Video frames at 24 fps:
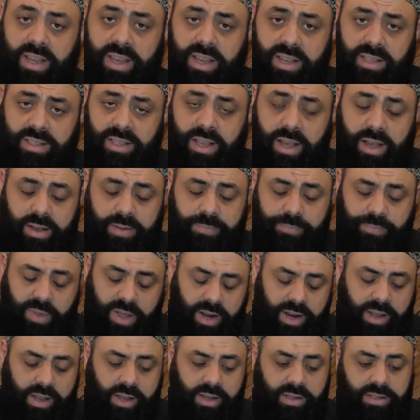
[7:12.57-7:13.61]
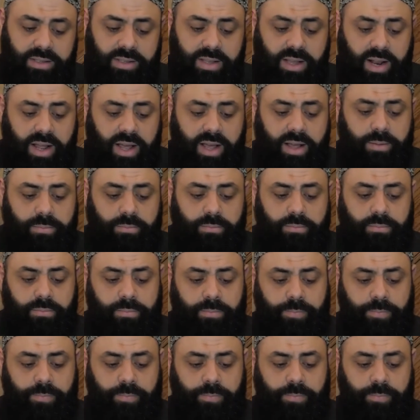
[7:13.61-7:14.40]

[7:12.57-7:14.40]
Isa, alayhi